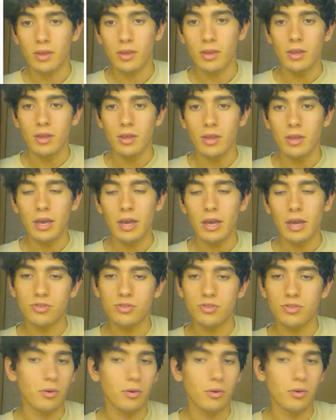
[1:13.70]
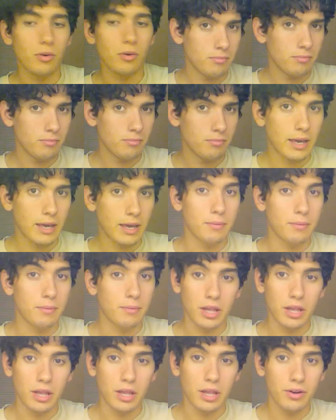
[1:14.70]
And so, again,
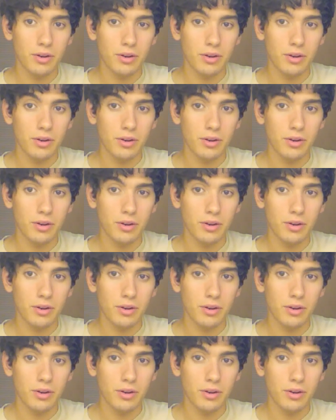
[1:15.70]
molarity